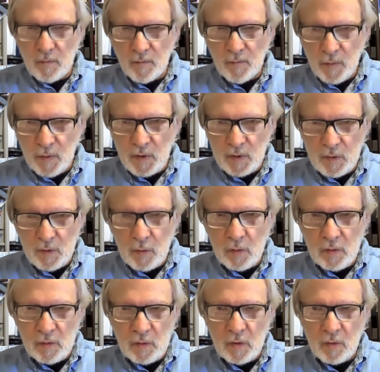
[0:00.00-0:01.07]
for the
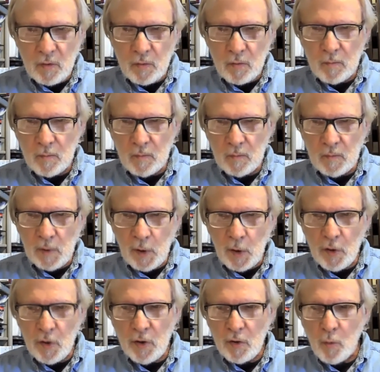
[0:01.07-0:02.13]
student to
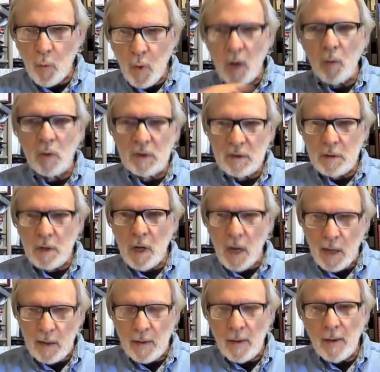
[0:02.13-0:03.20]
learn what was
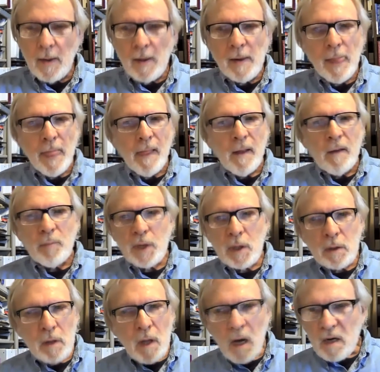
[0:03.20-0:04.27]
taught. But a
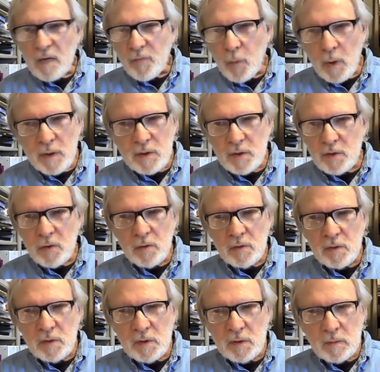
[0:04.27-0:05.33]
lot of what
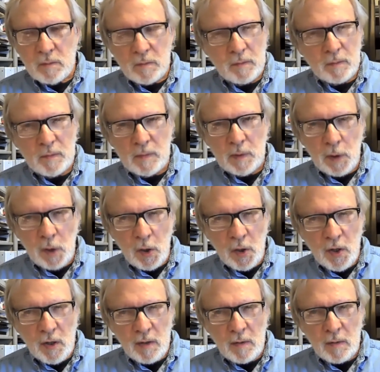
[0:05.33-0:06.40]
students
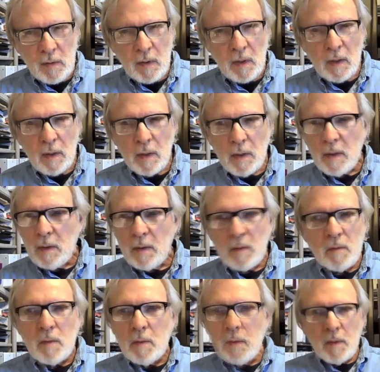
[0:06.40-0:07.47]
learn
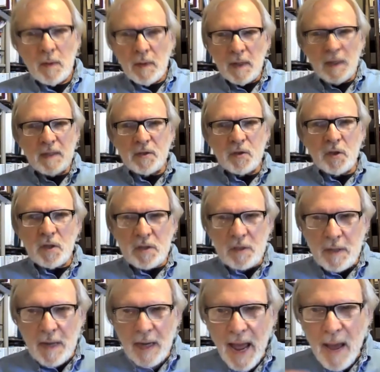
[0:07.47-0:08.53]
is just
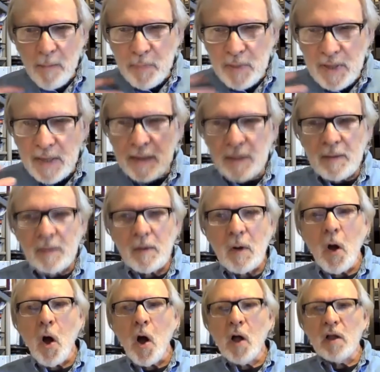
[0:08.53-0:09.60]
happening
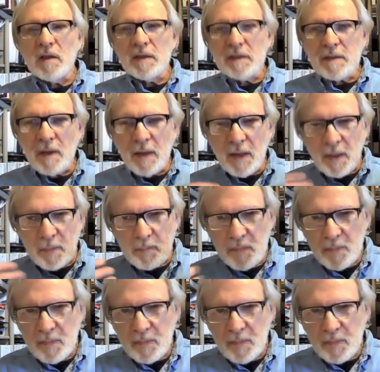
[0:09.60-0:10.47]
all the time.